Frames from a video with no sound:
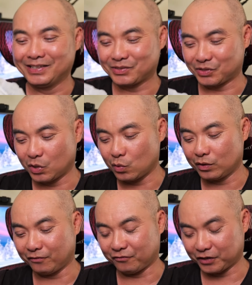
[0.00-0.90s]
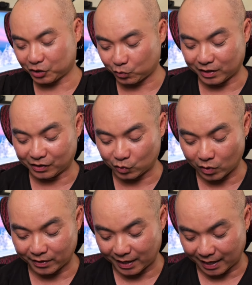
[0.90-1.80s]
So the first one is
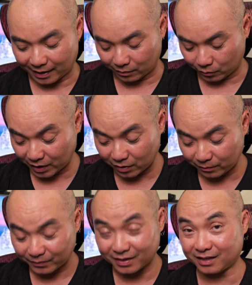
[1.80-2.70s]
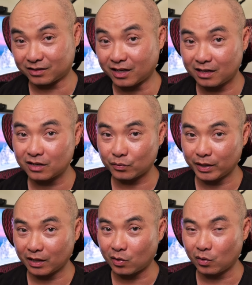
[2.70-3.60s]
one that, well, I thought it looked
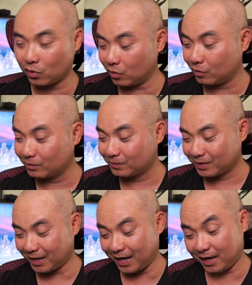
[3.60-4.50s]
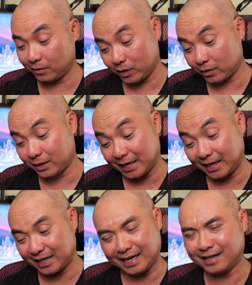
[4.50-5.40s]
really cool. And well,
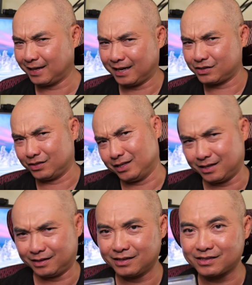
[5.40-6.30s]
I kind of had to get it.